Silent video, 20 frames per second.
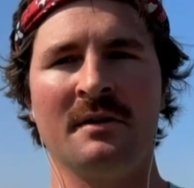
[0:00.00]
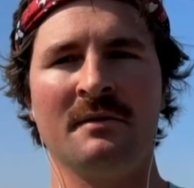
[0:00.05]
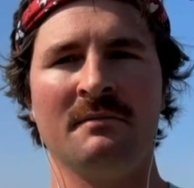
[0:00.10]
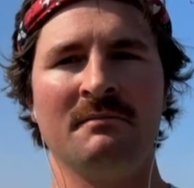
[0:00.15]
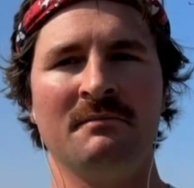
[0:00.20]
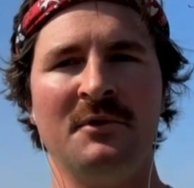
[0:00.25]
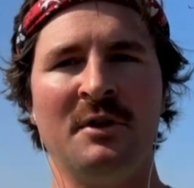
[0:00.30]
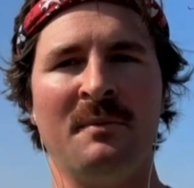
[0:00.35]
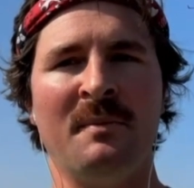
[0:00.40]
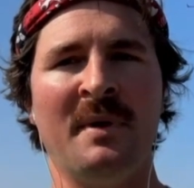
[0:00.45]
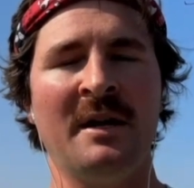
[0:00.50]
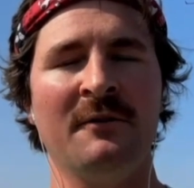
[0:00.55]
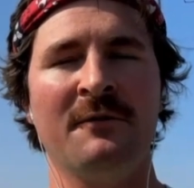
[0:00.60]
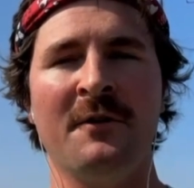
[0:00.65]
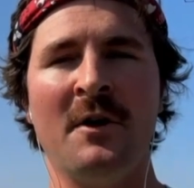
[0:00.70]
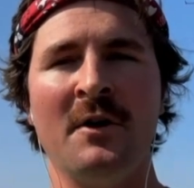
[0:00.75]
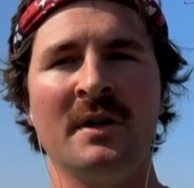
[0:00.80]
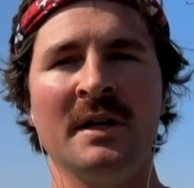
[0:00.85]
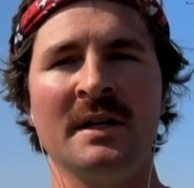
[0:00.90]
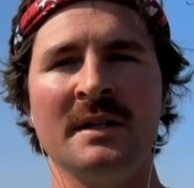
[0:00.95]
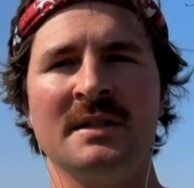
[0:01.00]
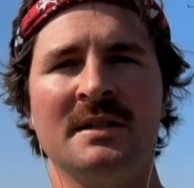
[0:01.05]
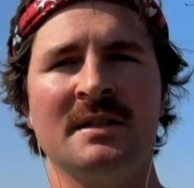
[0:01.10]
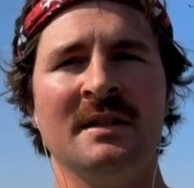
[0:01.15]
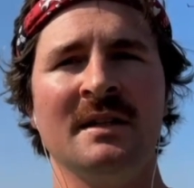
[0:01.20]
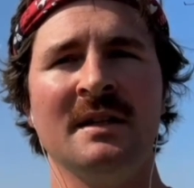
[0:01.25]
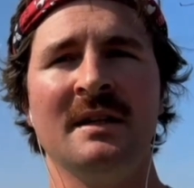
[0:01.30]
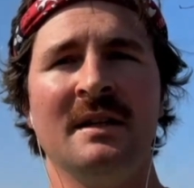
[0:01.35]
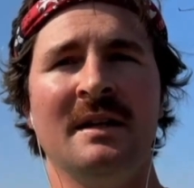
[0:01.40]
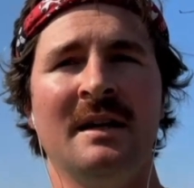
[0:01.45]
your main focus.
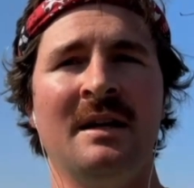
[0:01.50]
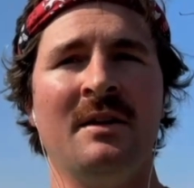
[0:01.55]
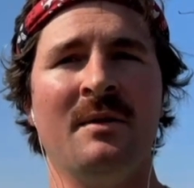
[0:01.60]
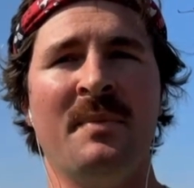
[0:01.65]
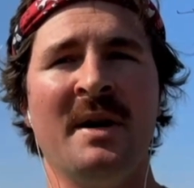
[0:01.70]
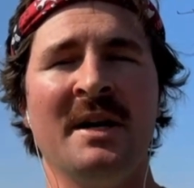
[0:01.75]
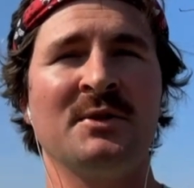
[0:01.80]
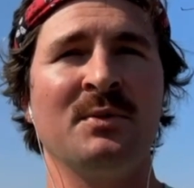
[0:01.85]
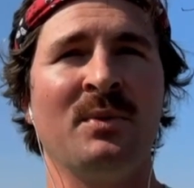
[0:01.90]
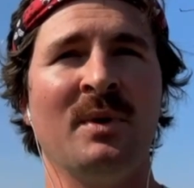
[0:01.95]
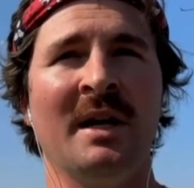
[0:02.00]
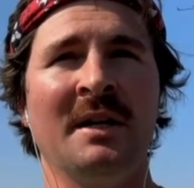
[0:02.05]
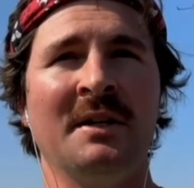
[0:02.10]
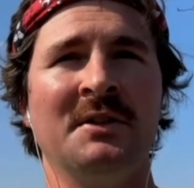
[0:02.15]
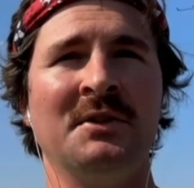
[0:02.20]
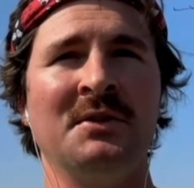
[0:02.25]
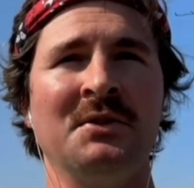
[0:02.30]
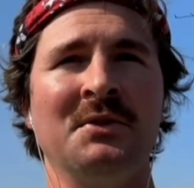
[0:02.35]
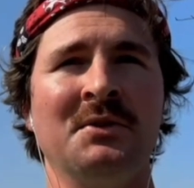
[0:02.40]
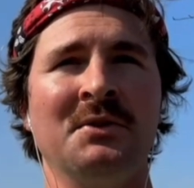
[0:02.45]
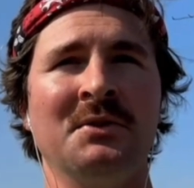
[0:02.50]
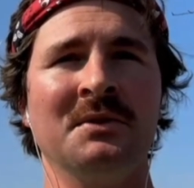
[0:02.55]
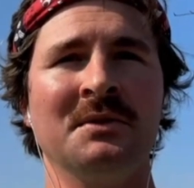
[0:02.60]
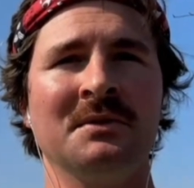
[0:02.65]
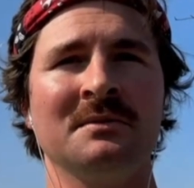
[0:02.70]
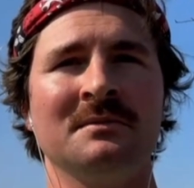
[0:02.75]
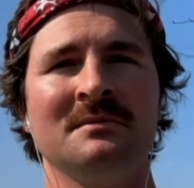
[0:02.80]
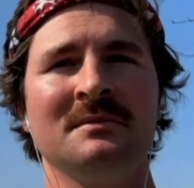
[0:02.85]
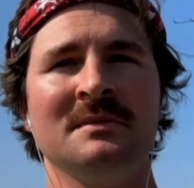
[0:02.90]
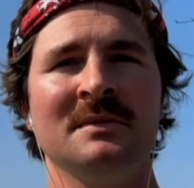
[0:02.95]
And the best way
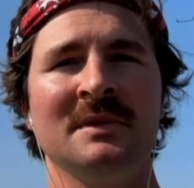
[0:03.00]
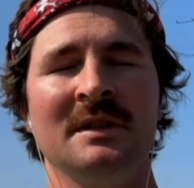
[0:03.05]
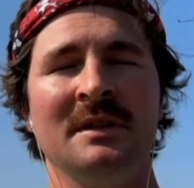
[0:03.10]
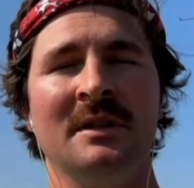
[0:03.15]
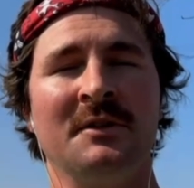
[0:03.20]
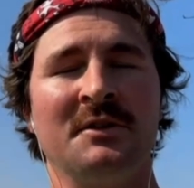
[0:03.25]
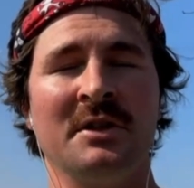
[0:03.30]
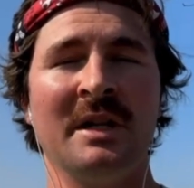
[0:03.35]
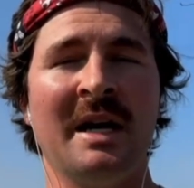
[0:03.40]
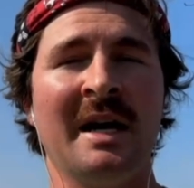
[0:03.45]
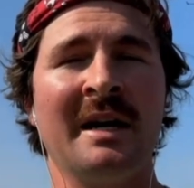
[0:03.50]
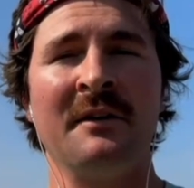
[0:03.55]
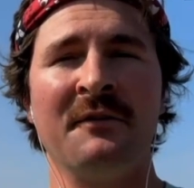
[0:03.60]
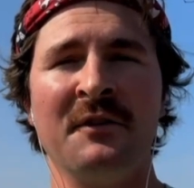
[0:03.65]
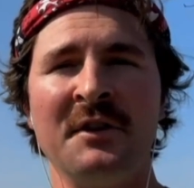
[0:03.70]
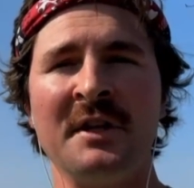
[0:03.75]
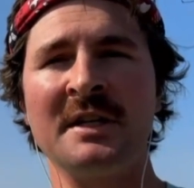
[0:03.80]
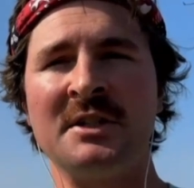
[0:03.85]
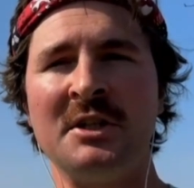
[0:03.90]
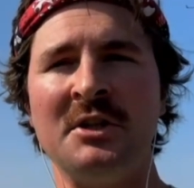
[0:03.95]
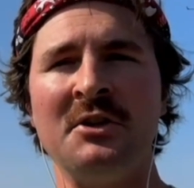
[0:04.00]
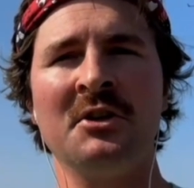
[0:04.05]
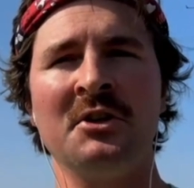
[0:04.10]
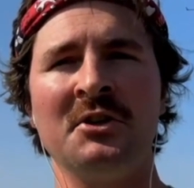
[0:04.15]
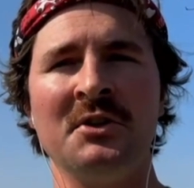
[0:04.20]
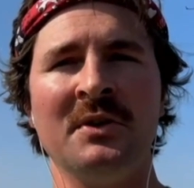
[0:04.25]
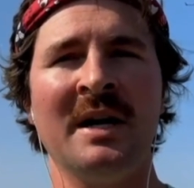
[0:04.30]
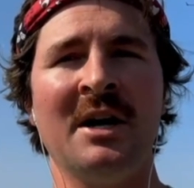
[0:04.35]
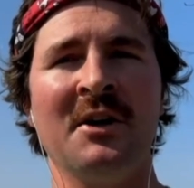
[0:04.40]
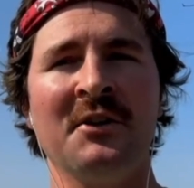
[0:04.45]
there's a lot of different things that you can
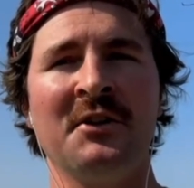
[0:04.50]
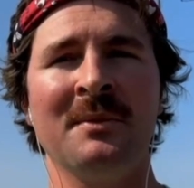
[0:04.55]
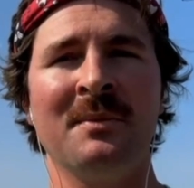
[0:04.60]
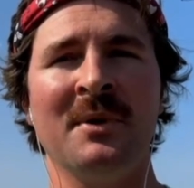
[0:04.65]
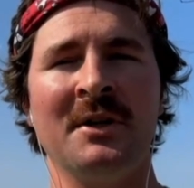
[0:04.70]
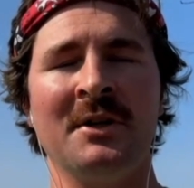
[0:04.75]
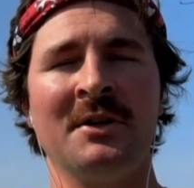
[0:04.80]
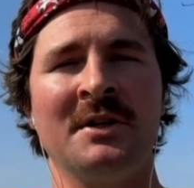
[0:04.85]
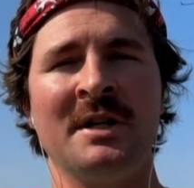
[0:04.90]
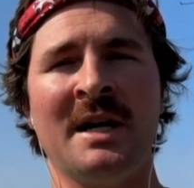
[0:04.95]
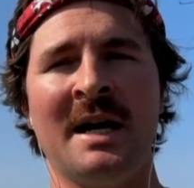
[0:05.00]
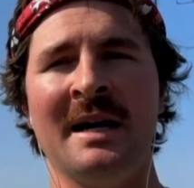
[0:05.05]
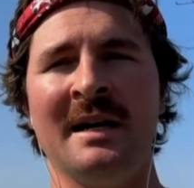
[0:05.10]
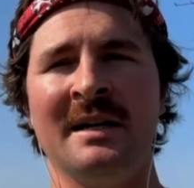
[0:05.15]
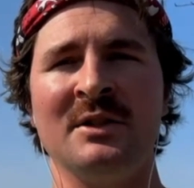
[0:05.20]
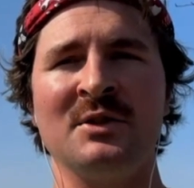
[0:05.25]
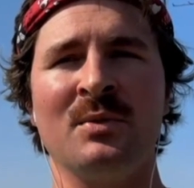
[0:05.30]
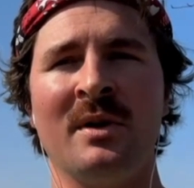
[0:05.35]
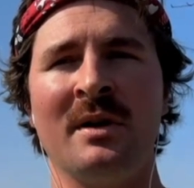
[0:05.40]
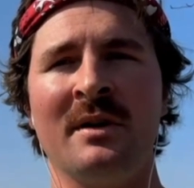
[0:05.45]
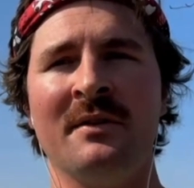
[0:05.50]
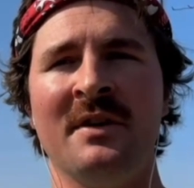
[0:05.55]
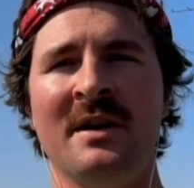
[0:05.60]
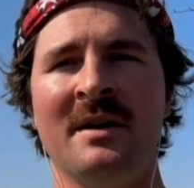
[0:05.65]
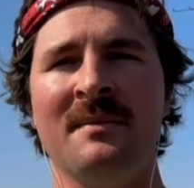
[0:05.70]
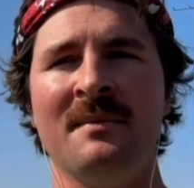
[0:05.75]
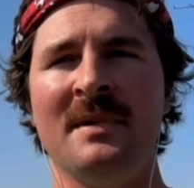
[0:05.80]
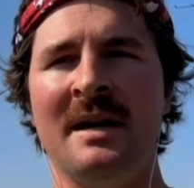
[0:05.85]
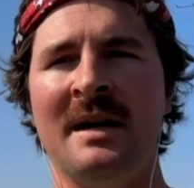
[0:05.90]
do healthy, but your diet is one of them.